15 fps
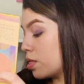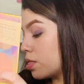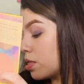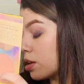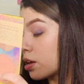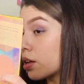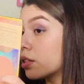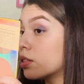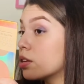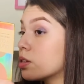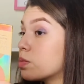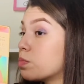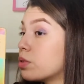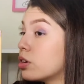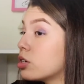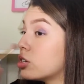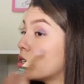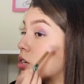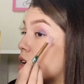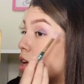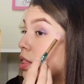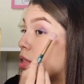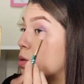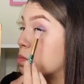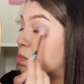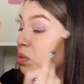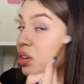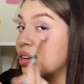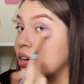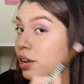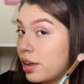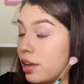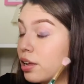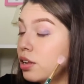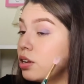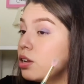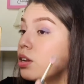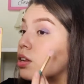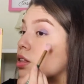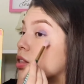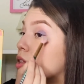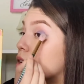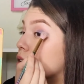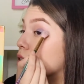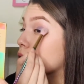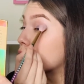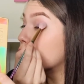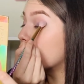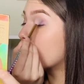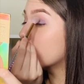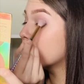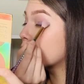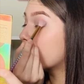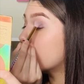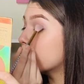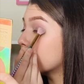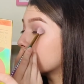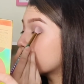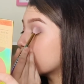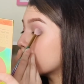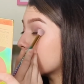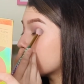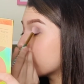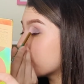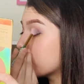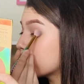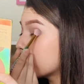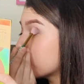And then get this brush and then blend in the solid colors right here.